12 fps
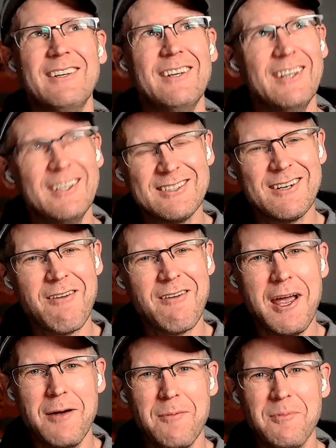
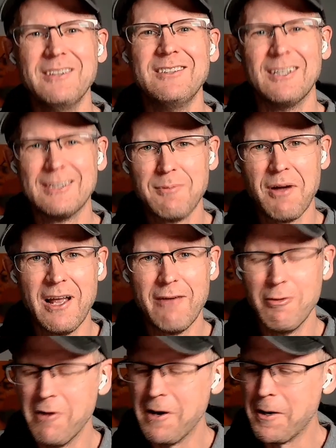Instagram, just about
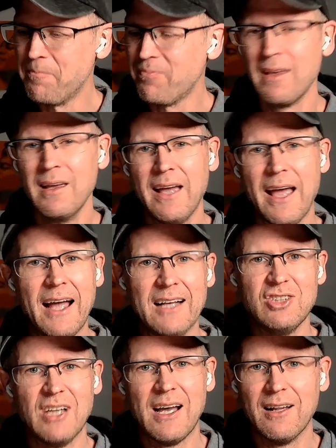everywhere
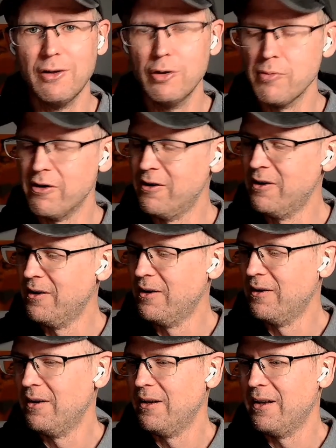at Jon Loomer.
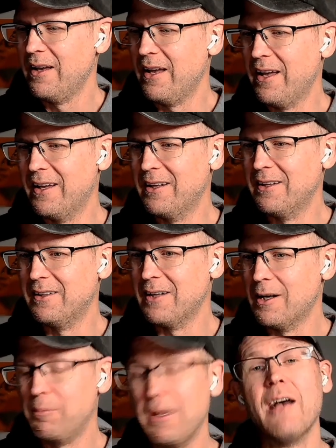And
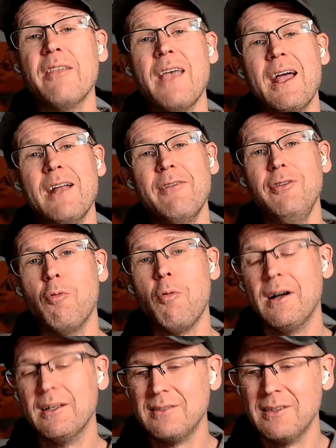beyond that, if you
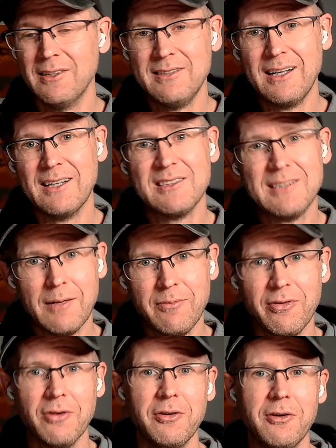want to take it a step
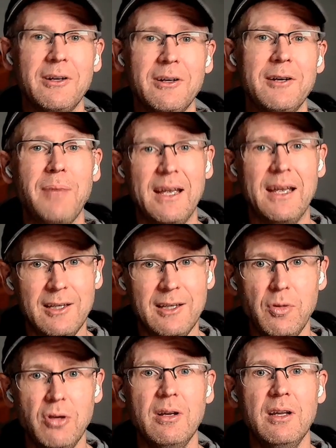further in a paid
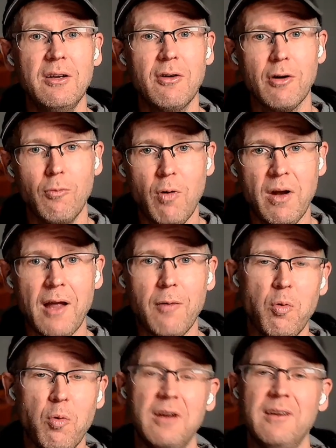community or a
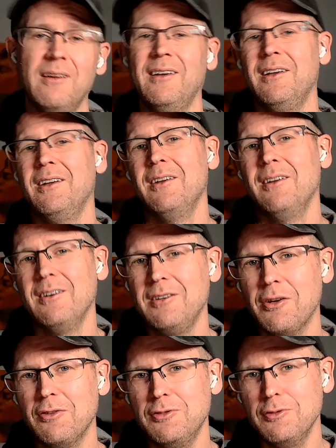one-on-one,
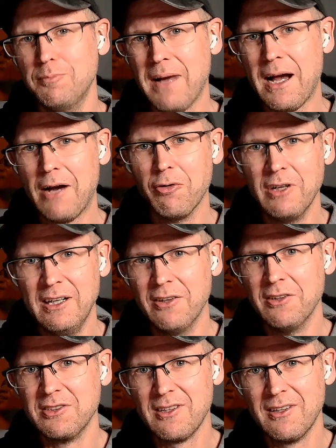go to
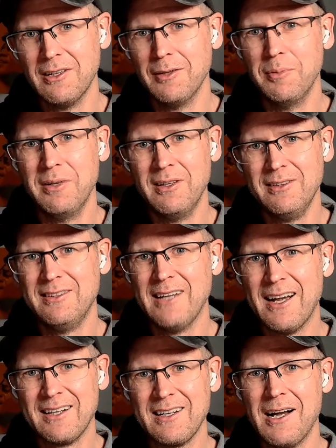
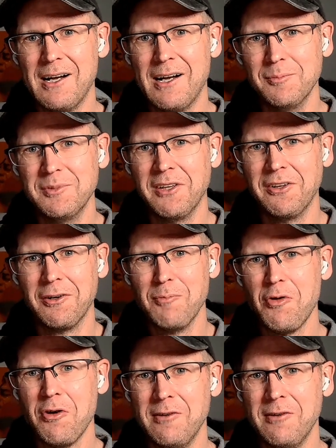powerhittersclub.com to learn more.